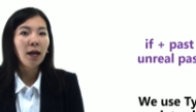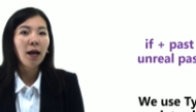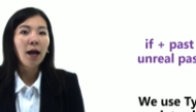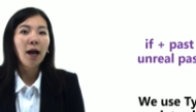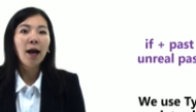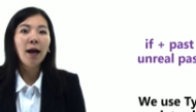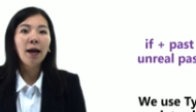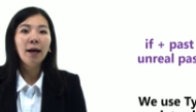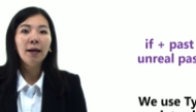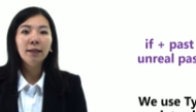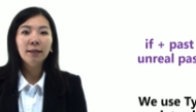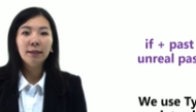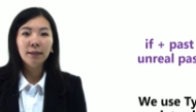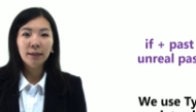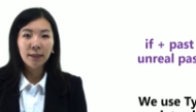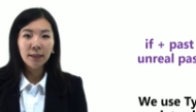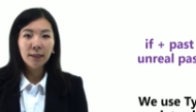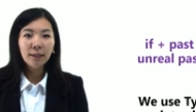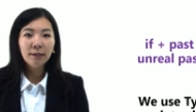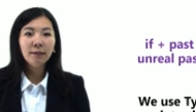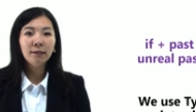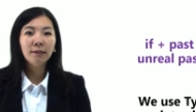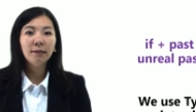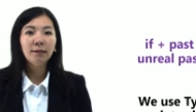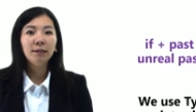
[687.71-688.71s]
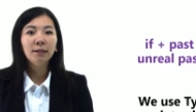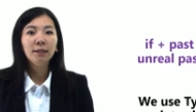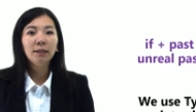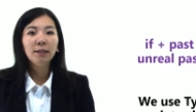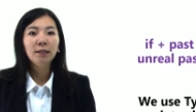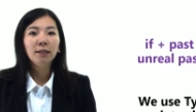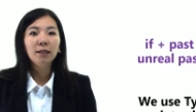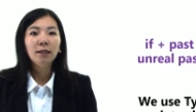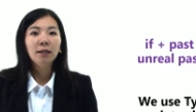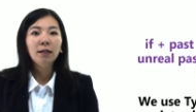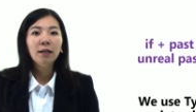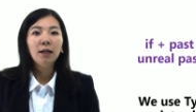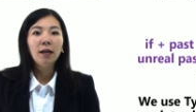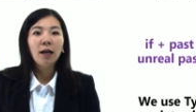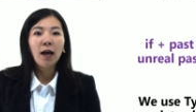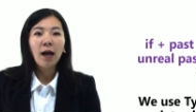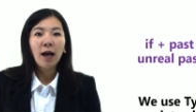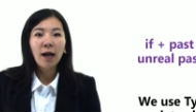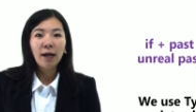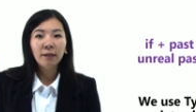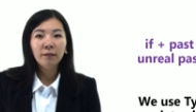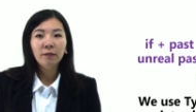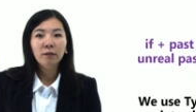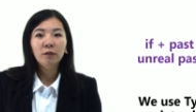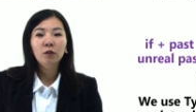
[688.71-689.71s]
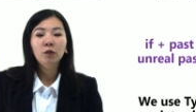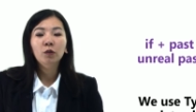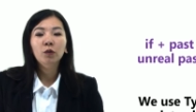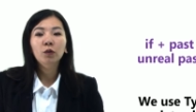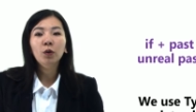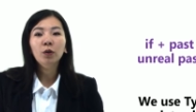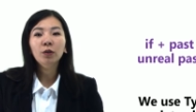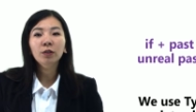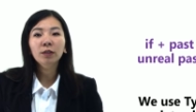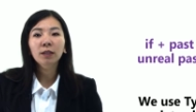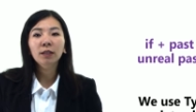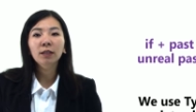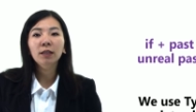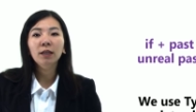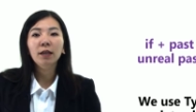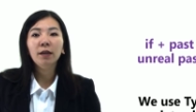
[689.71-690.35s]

and this has certain